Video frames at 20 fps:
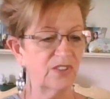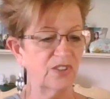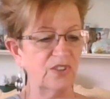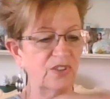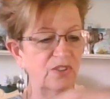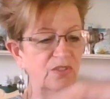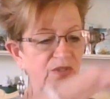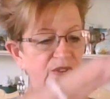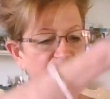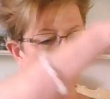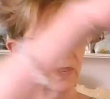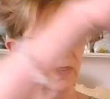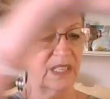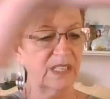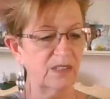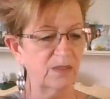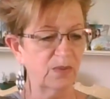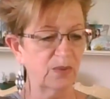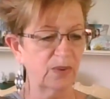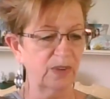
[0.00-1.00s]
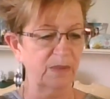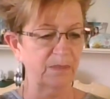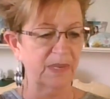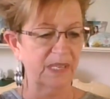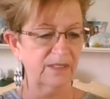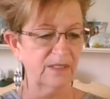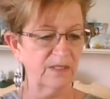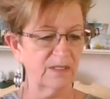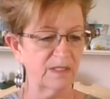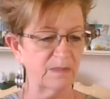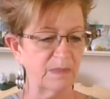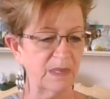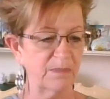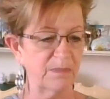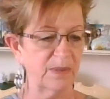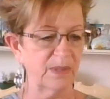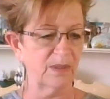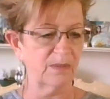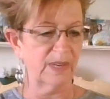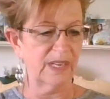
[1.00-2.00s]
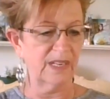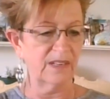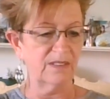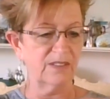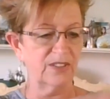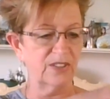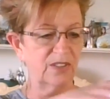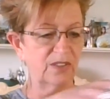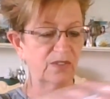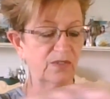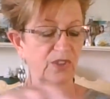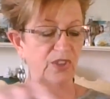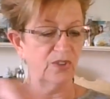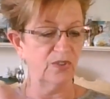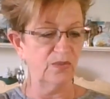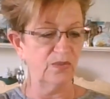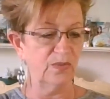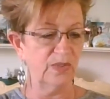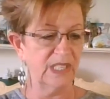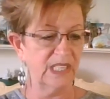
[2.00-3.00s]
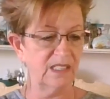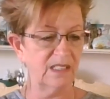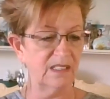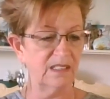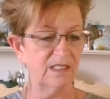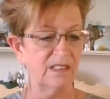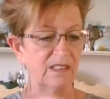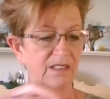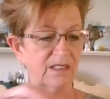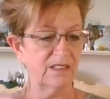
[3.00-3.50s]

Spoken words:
you don't need to worry about those people around you. You need to